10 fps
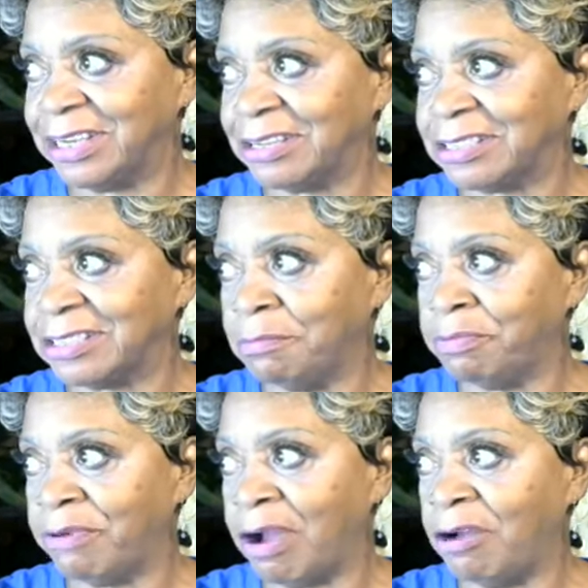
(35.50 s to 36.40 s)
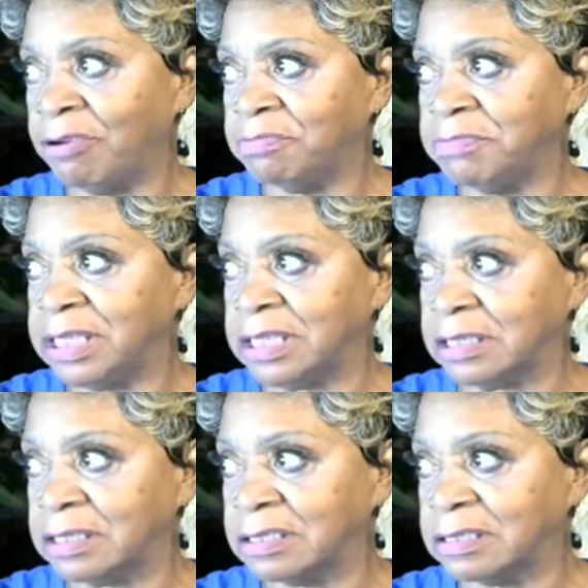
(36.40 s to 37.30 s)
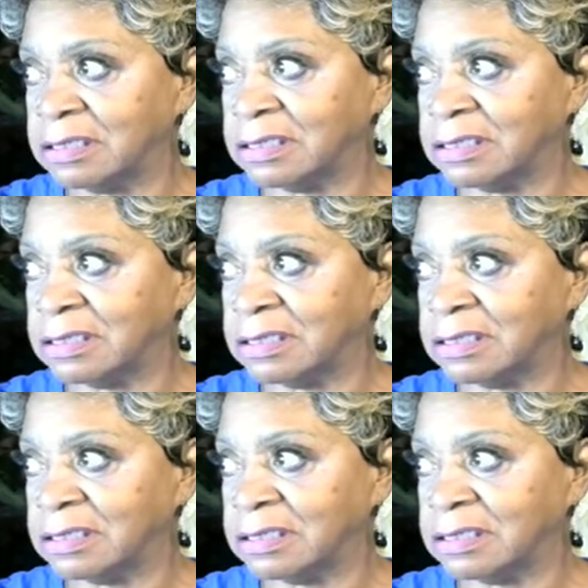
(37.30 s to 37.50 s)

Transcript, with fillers: Shucks, I'm proud of me.